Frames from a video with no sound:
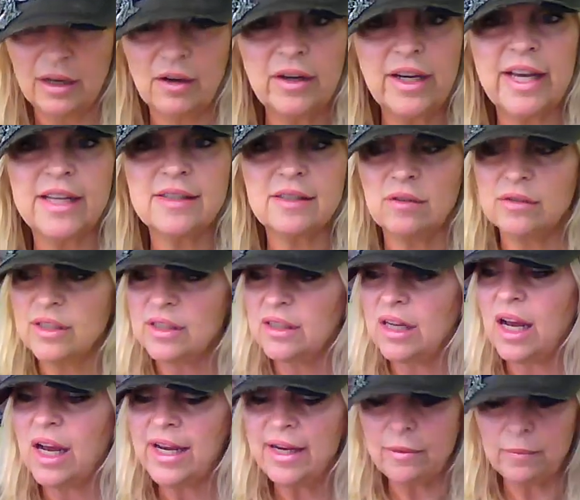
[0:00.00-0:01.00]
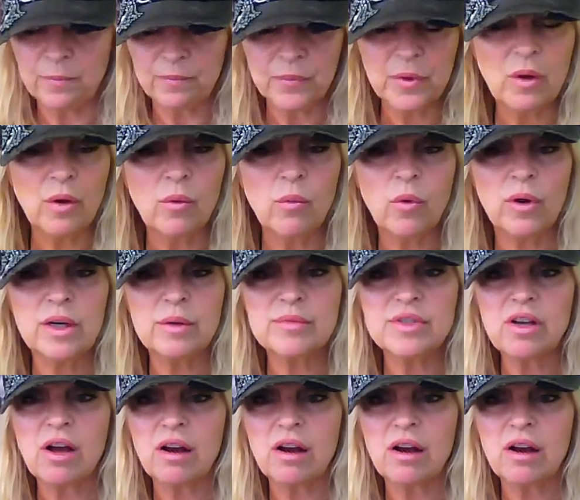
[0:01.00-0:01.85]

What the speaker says: Okay, so tonight, what I'm